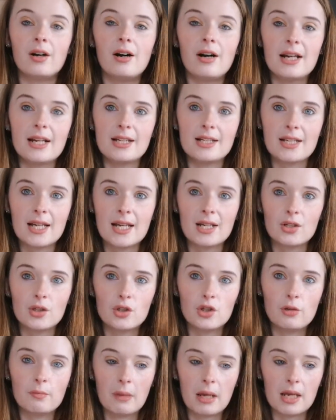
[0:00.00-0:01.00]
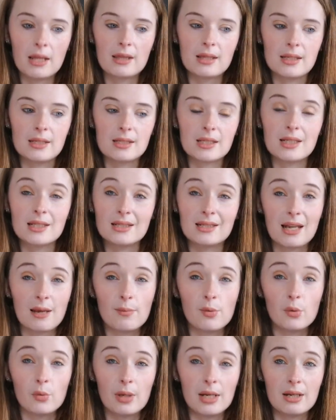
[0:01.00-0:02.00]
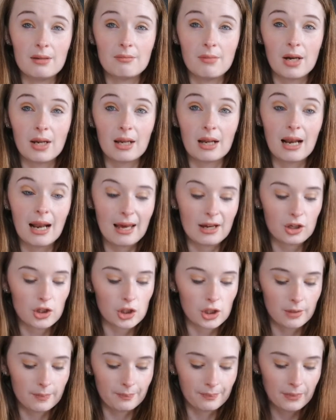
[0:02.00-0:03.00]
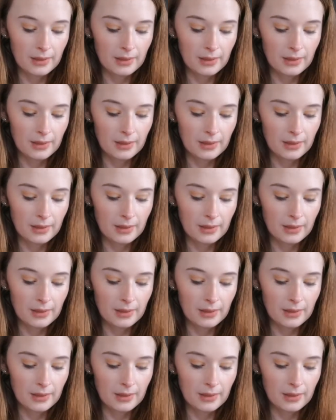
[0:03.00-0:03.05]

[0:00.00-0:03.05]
I intend to make this a staple in my collection.